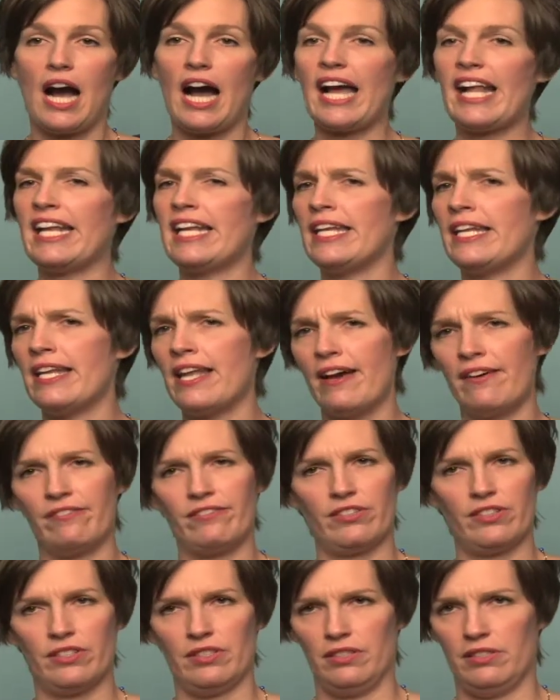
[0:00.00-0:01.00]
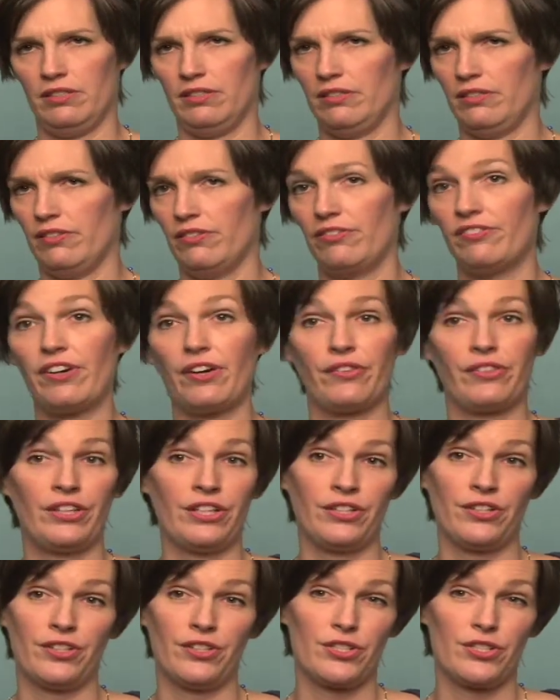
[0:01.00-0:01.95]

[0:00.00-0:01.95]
I never felt the